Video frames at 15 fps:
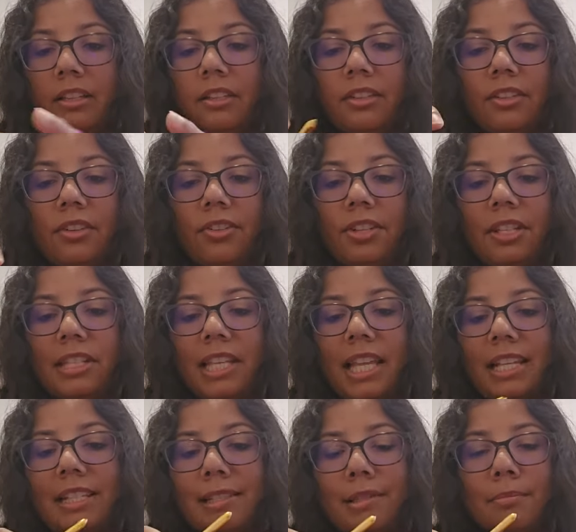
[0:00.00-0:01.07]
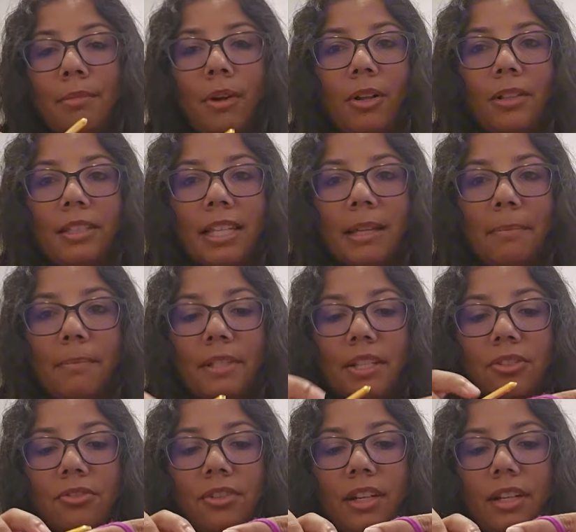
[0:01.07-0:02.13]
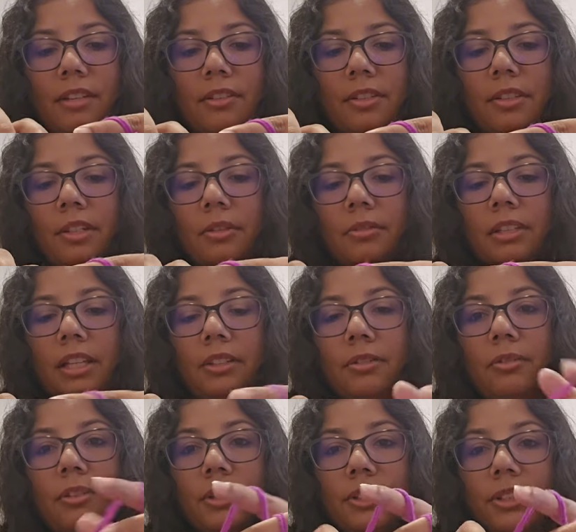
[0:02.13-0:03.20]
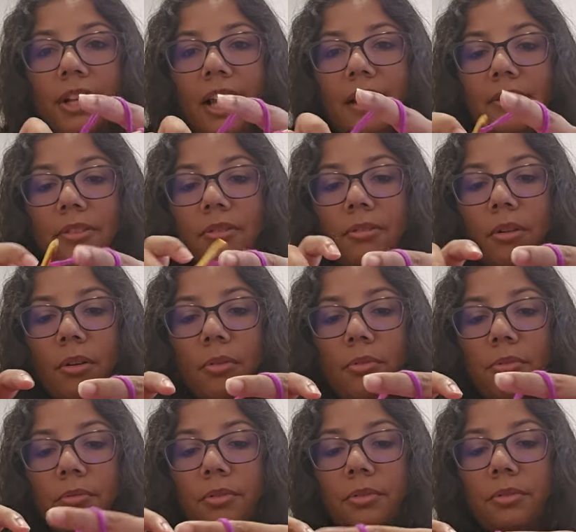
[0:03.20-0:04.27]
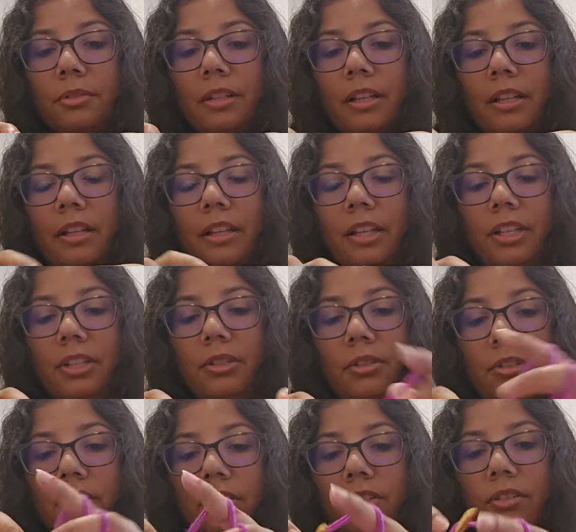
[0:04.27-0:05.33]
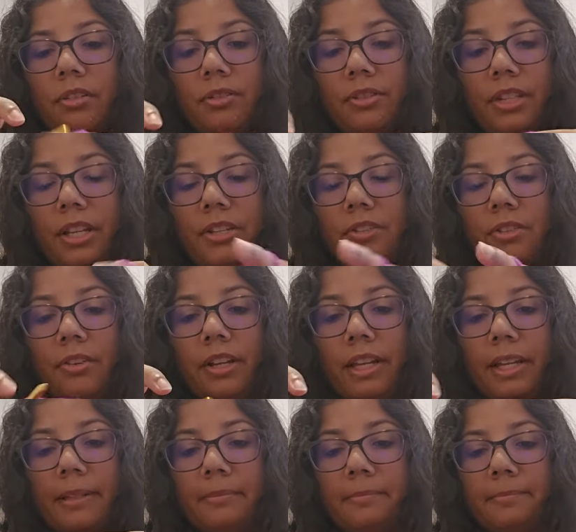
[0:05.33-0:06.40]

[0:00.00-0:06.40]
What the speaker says: These are just like small tips and tricks, that you learn as you go through your crochet journey.